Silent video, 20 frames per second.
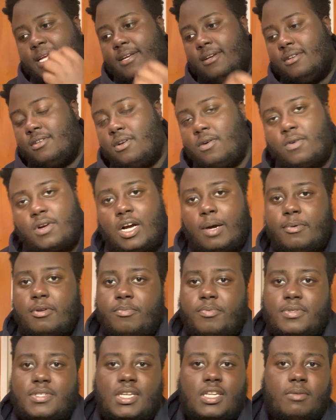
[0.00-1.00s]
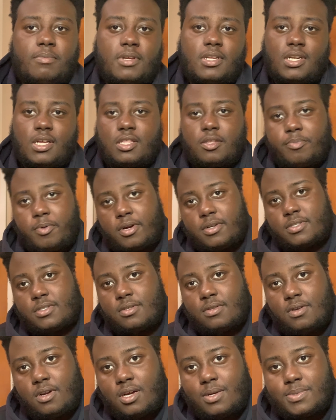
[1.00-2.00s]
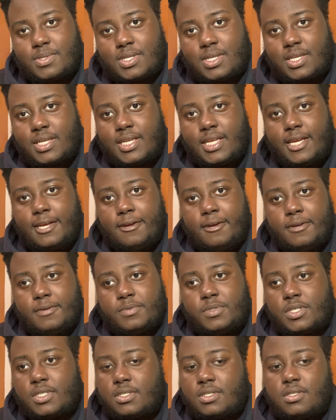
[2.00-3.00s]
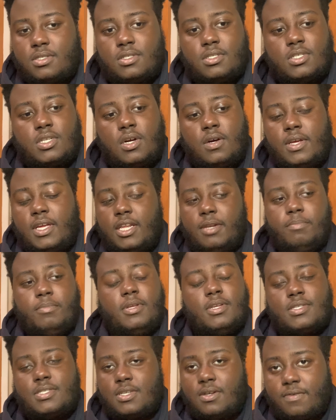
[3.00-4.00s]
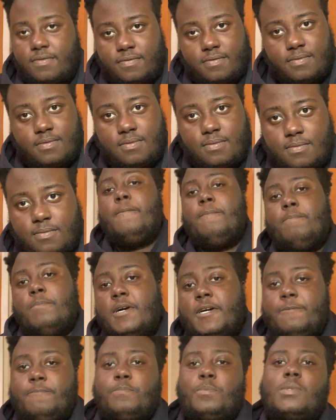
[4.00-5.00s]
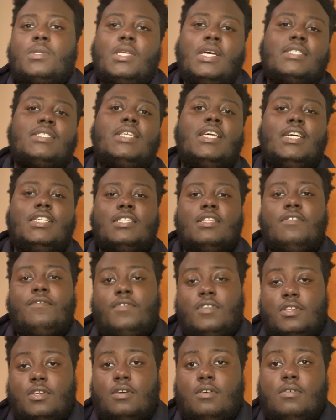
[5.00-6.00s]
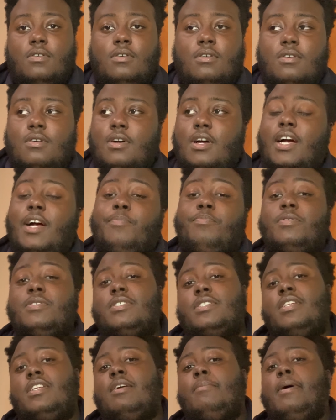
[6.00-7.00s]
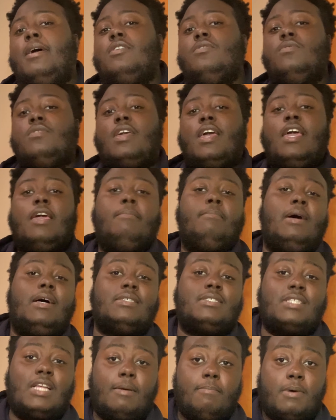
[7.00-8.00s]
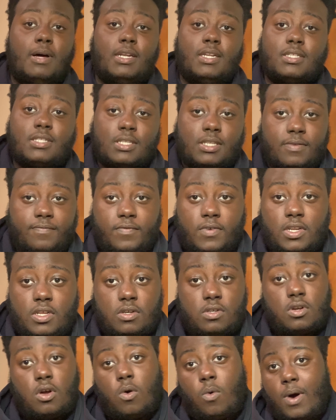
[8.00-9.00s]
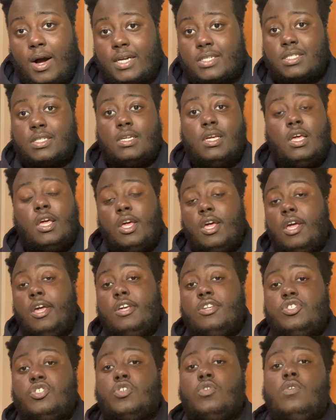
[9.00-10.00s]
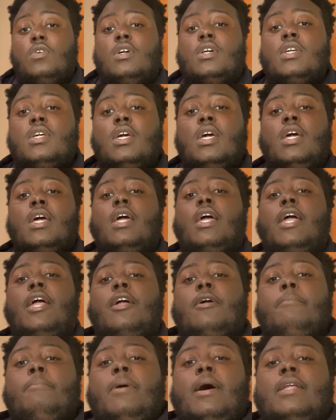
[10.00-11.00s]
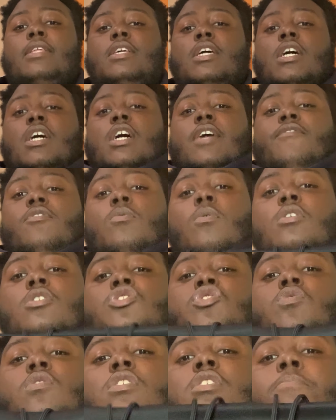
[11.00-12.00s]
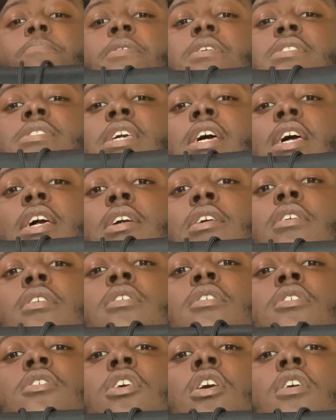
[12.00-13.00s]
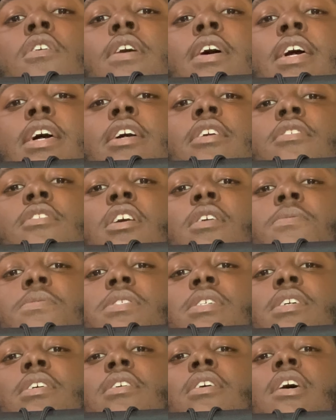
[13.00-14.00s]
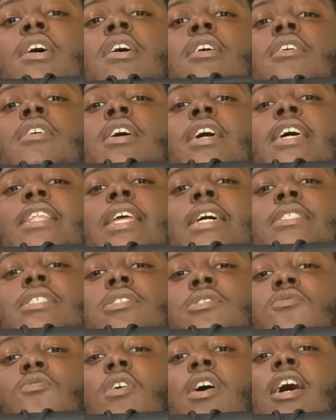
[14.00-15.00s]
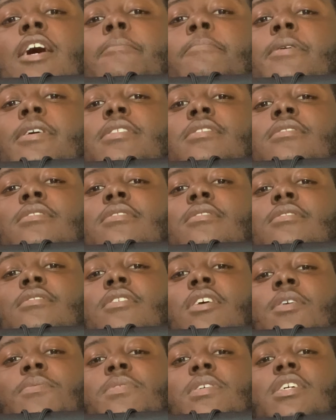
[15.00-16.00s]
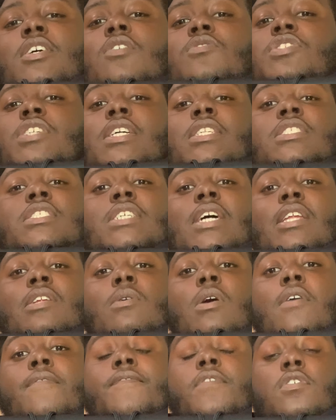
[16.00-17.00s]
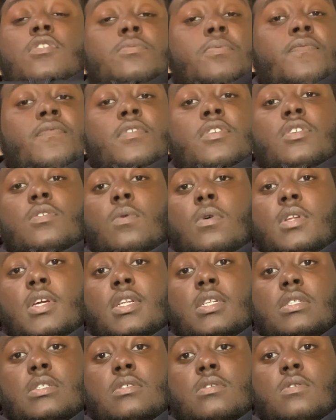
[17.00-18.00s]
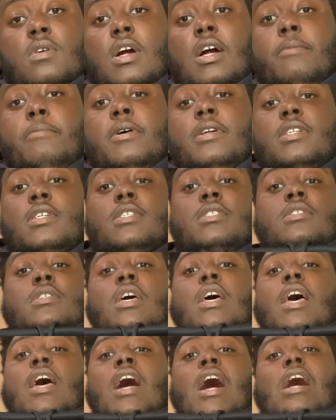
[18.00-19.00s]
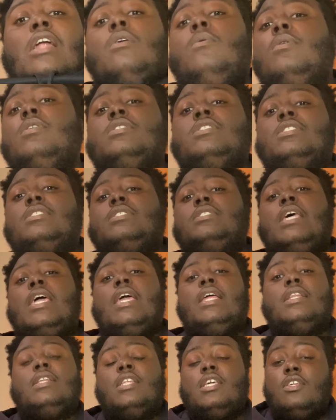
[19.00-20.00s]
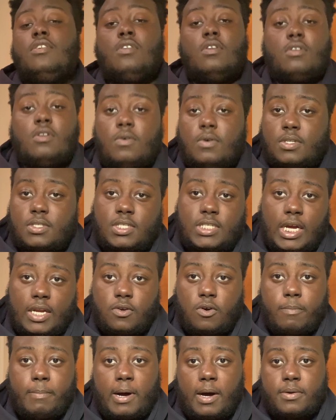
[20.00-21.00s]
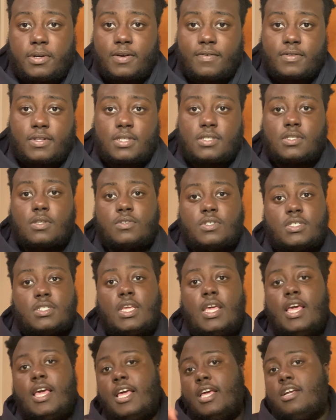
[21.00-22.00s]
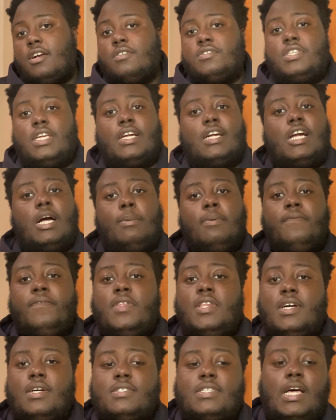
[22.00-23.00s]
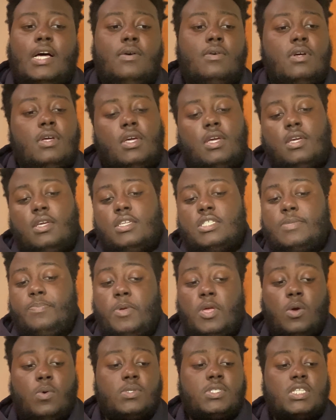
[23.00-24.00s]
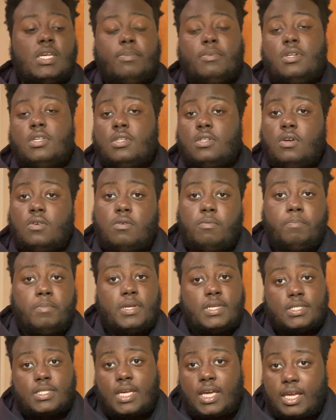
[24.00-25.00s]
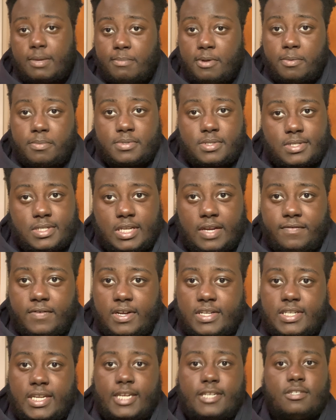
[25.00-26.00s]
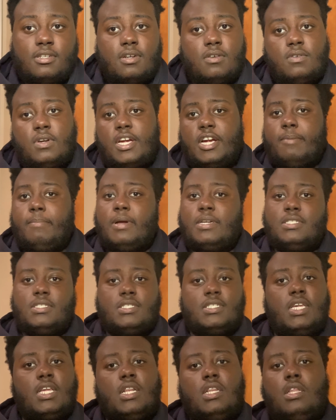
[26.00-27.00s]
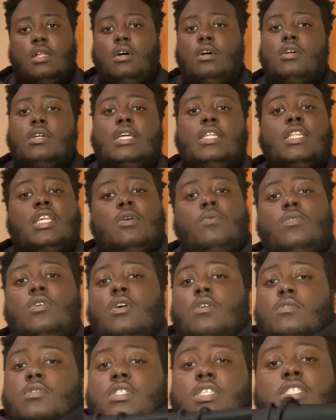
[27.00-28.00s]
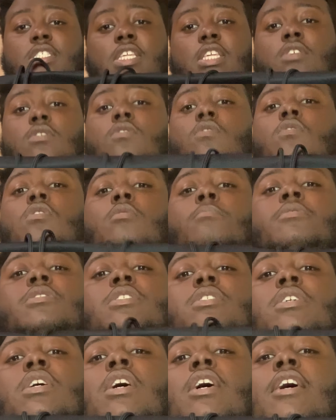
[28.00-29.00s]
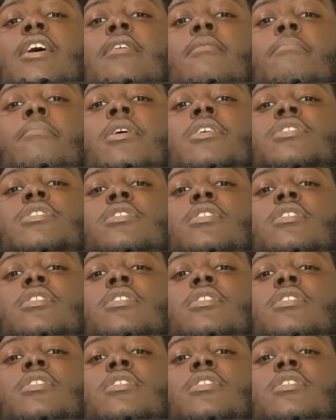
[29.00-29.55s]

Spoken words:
don't come and pretend to be another person. You know what I'm saying? Just go ahead and be yourself. But that's the end of the video. I appreciate everybody who came by, stopped by, looked at the video, you know, watched it, enjoyed. Everybody, if you want to join the Beast Gang, go ahead, you know what I'm saying? Hit that subscribe button, you know what I'm saying? Go check the channel out first before you want to hit the subscribe button, because I don't want to just say it and then you don't know what the channel about and everything. So just go check a couple videos out, speak with some of the, you know, the Beast Gang members and stuff like that. You know, everybody just get along, and then we go continue going. But just make sure